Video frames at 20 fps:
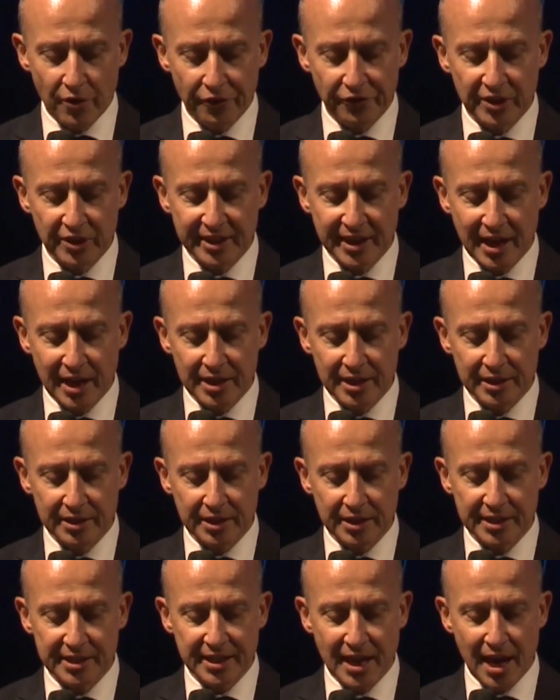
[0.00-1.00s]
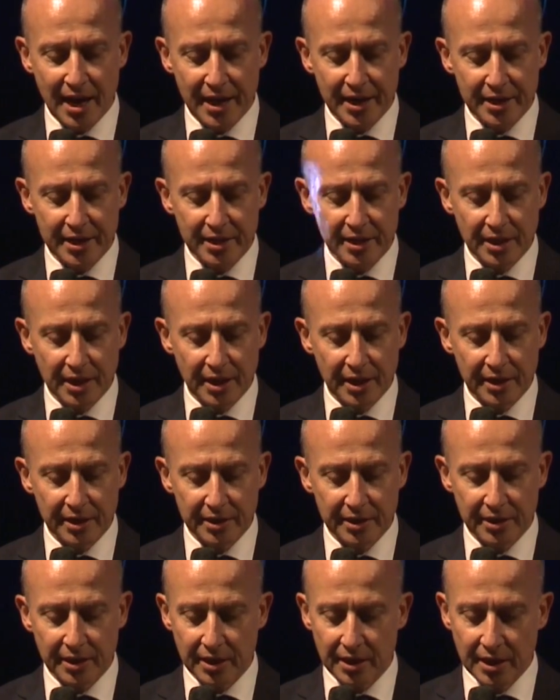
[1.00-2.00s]
of Italian design
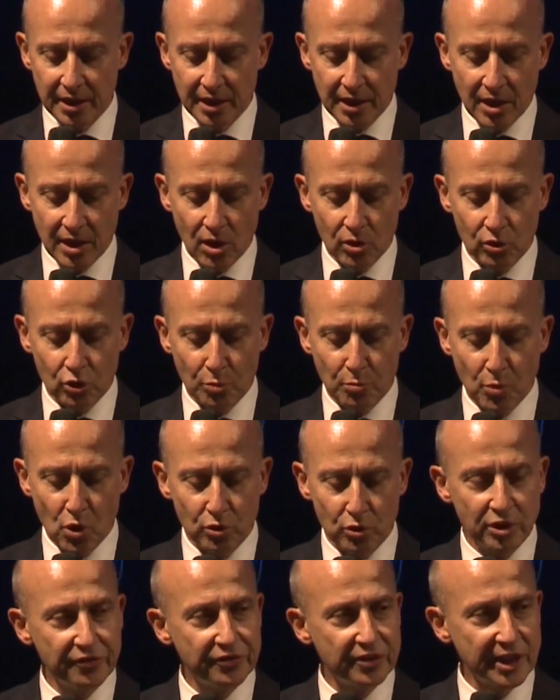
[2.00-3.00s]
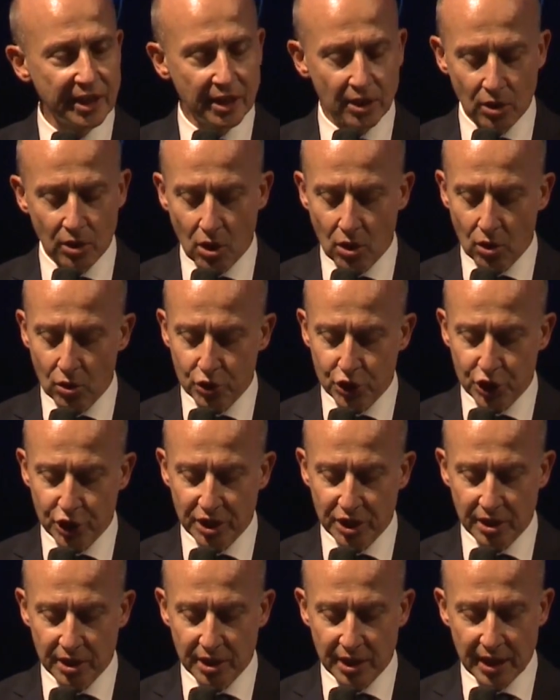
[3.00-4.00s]
and automotive
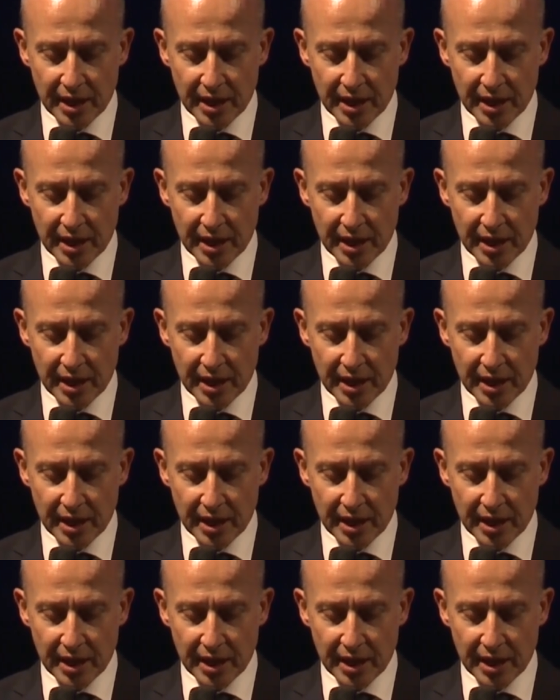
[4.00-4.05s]
technology,